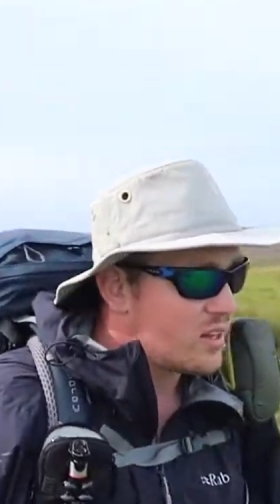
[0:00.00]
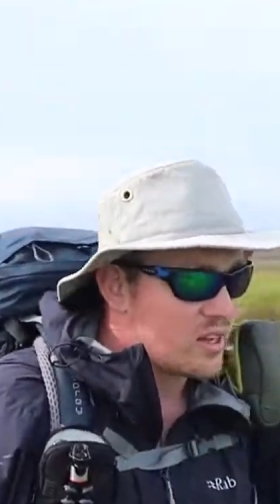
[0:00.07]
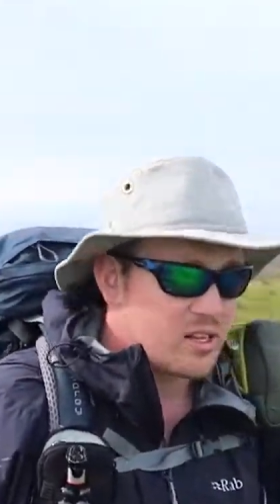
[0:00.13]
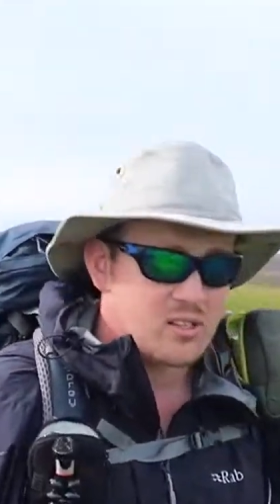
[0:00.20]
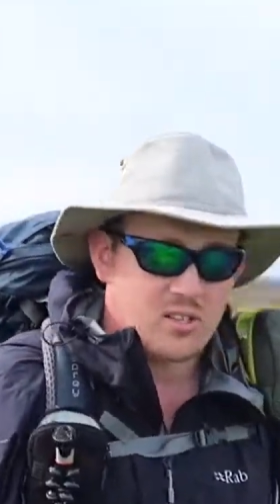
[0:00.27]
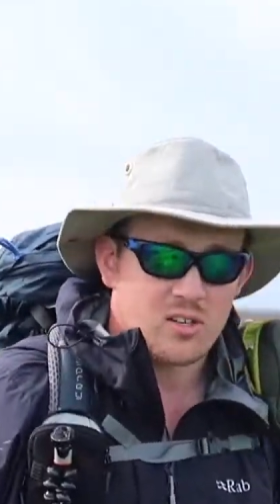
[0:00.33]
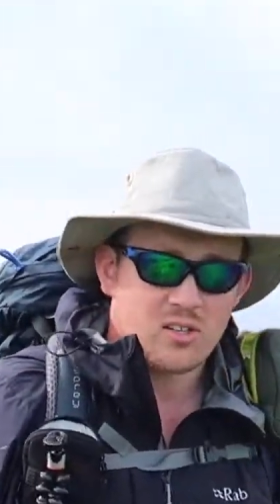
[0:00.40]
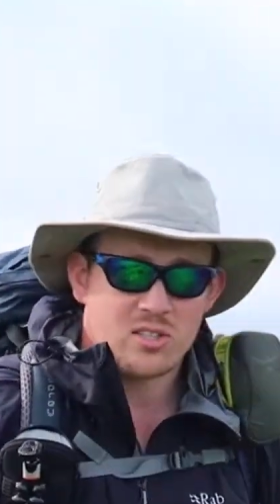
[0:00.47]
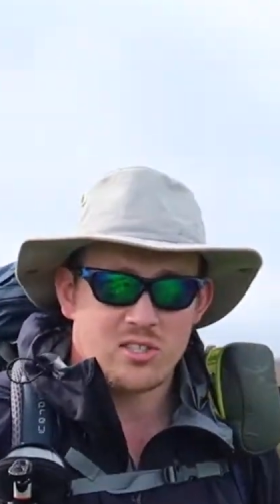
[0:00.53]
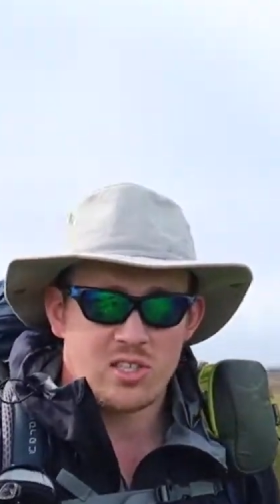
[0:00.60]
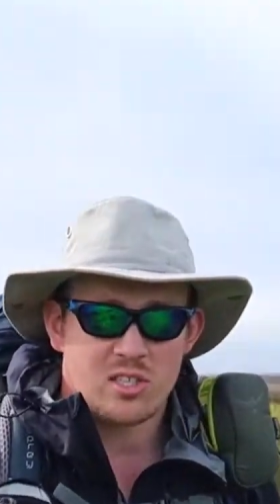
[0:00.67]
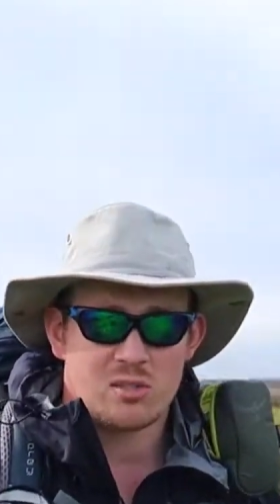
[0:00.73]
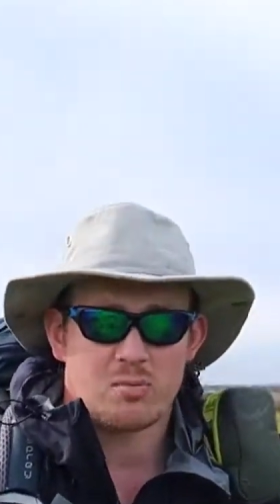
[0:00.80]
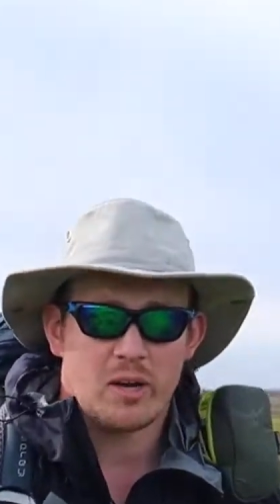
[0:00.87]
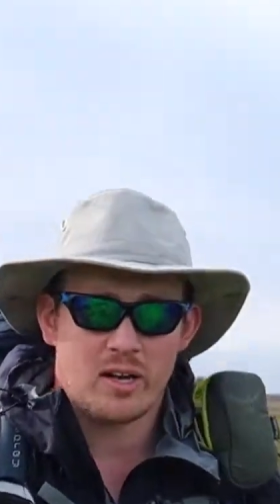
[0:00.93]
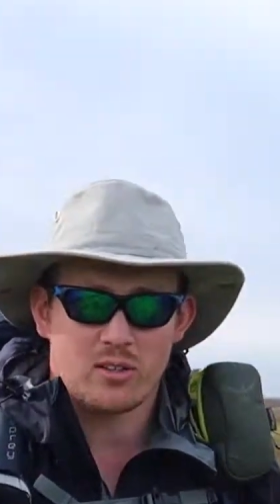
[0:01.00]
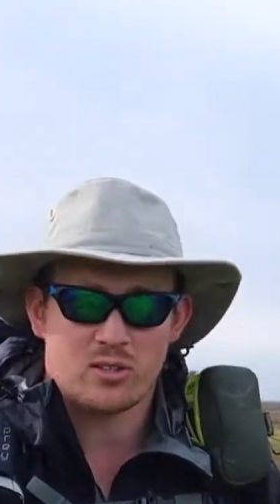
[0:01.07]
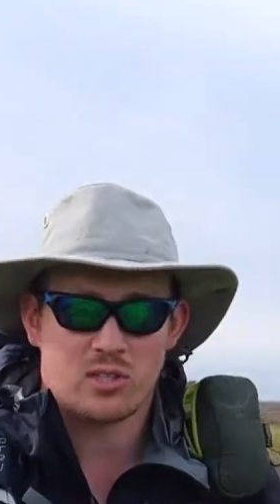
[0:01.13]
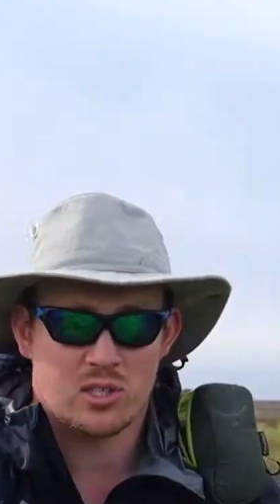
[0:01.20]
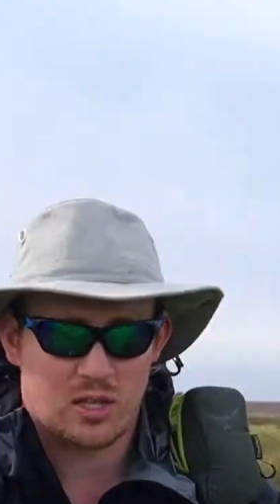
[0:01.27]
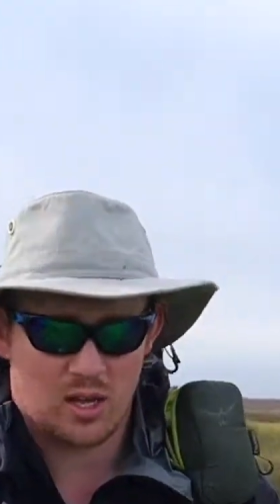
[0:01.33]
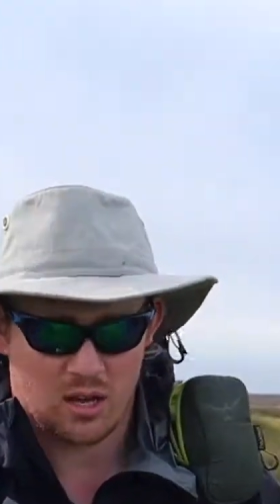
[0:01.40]
It's only 6 miles
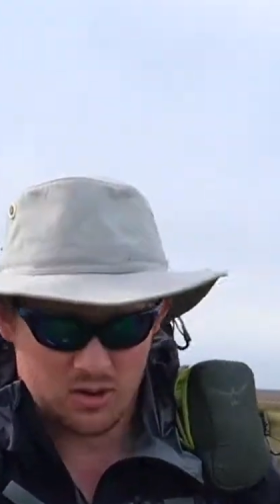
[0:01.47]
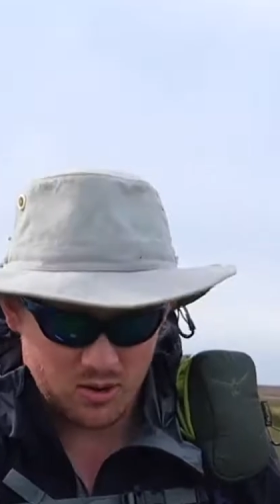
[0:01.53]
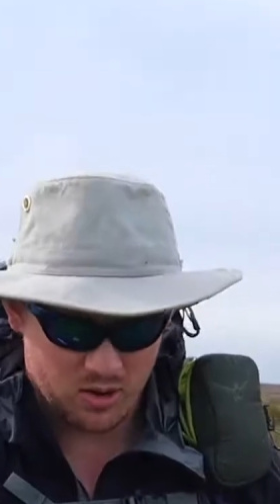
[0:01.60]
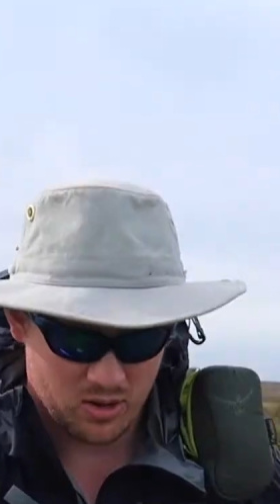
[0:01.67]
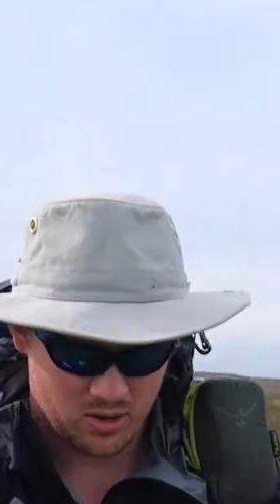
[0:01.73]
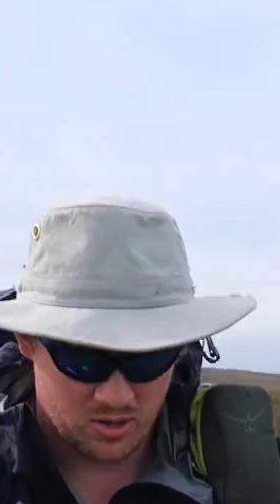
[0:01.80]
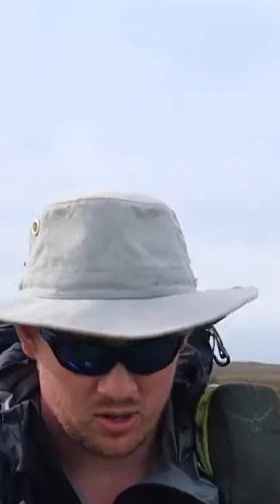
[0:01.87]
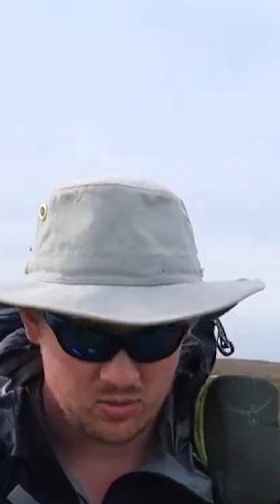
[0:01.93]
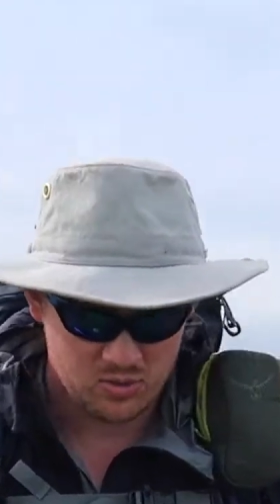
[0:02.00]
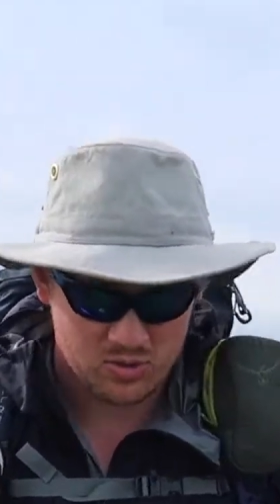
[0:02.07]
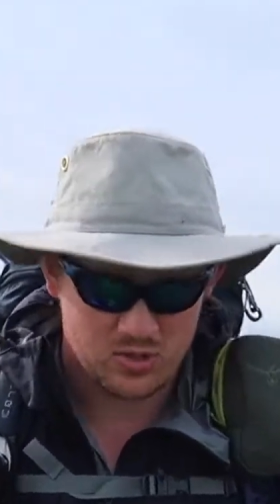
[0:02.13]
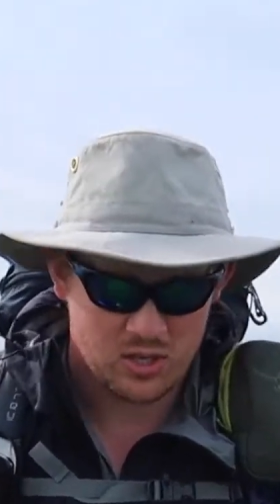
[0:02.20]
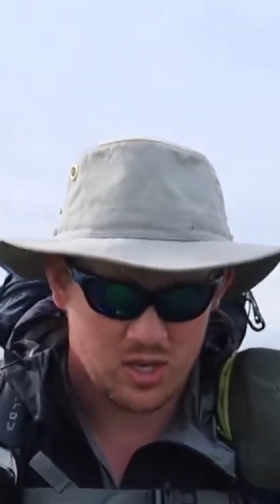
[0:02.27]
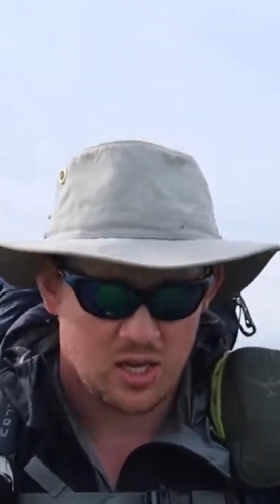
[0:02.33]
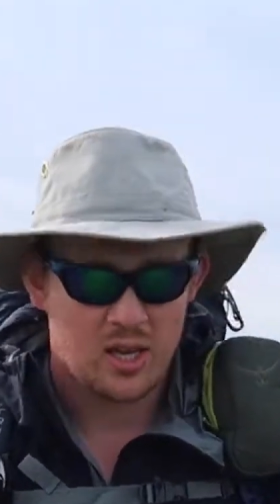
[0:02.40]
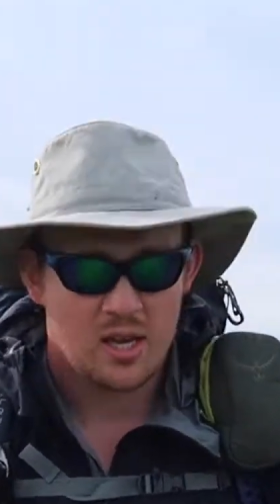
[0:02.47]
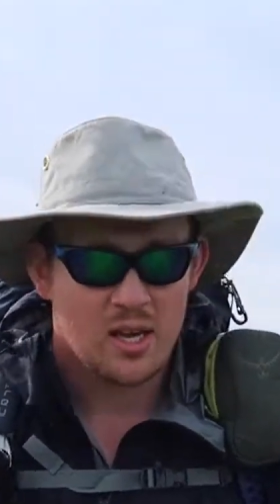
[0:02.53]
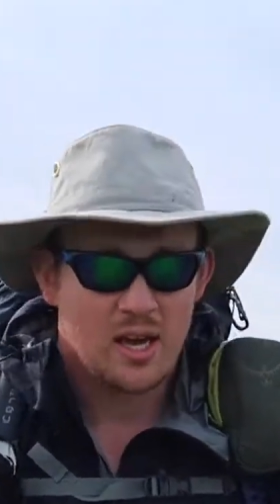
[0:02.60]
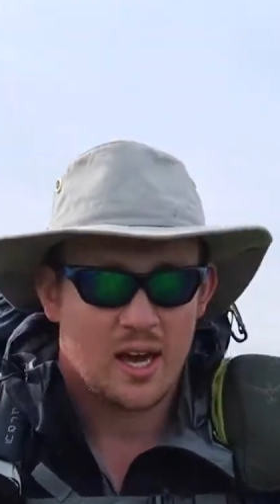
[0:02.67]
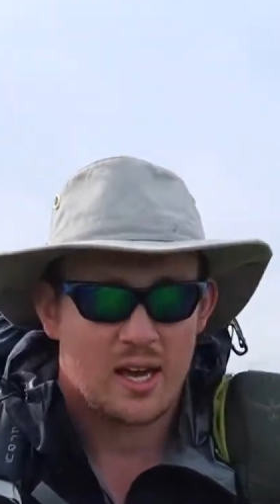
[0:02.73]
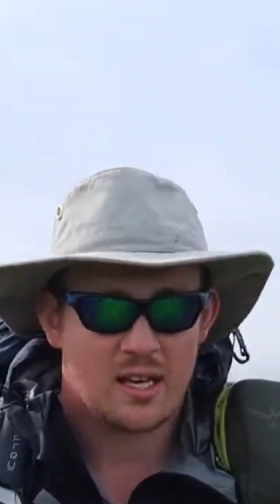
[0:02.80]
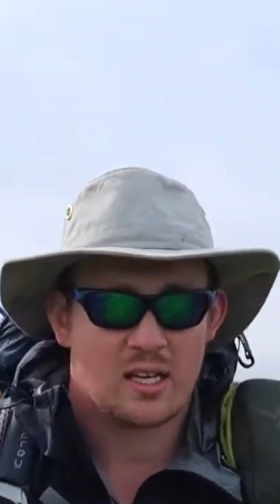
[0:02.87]
to go. I'm just
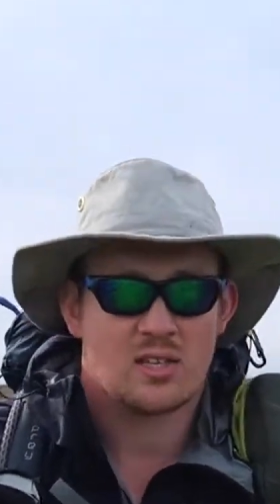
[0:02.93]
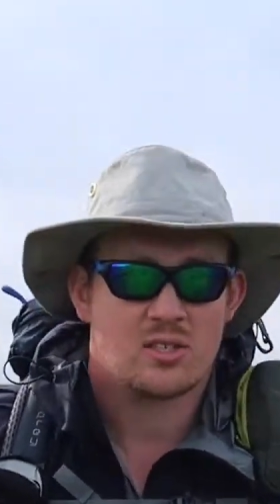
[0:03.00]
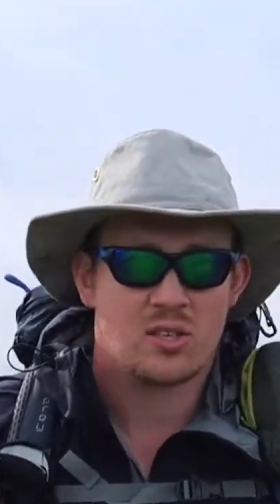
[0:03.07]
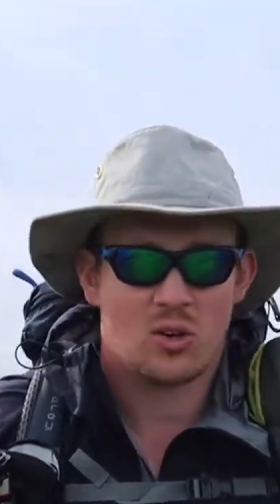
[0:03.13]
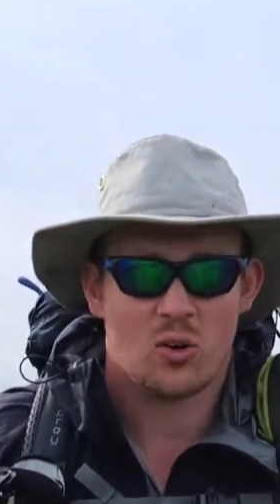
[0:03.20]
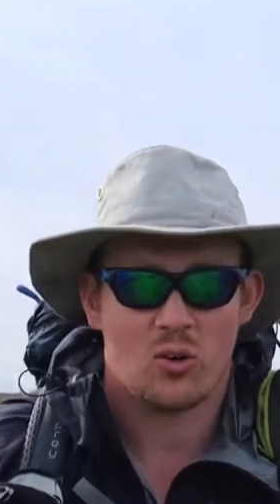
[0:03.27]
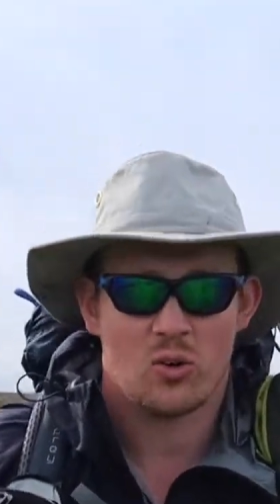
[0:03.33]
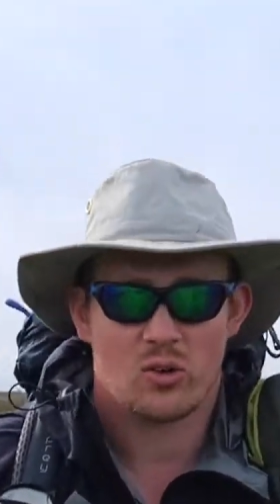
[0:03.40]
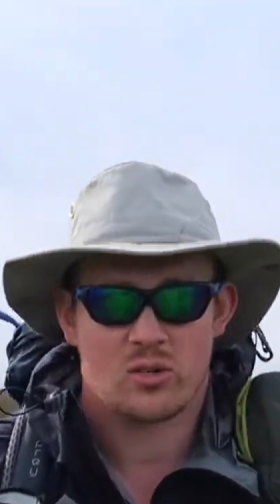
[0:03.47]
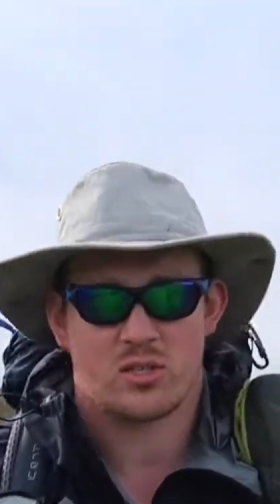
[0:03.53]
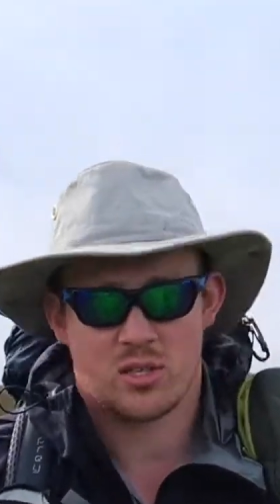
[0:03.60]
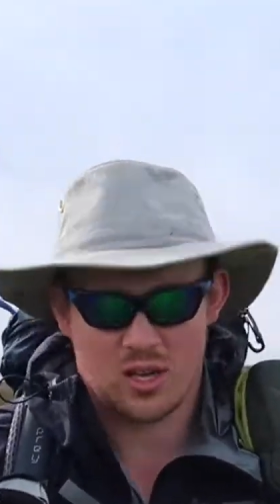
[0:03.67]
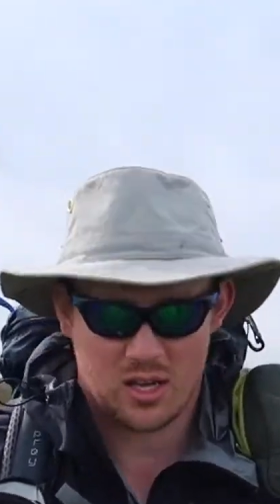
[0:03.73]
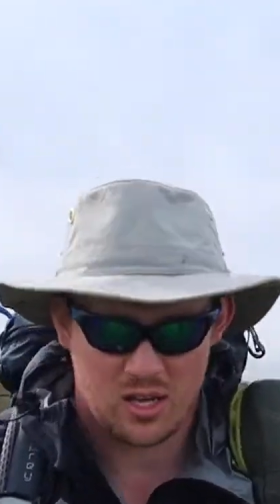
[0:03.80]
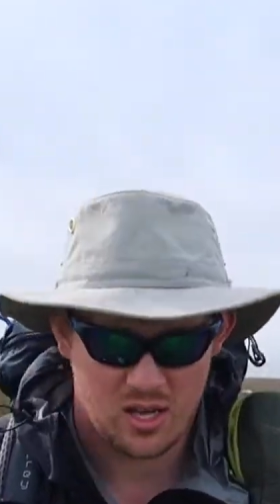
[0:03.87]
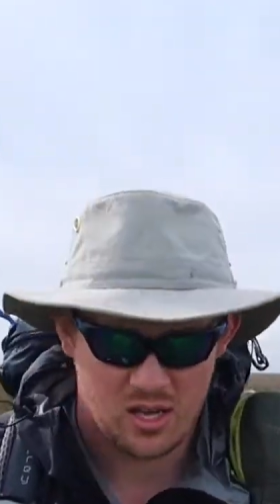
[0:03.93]
heading into Hawkster,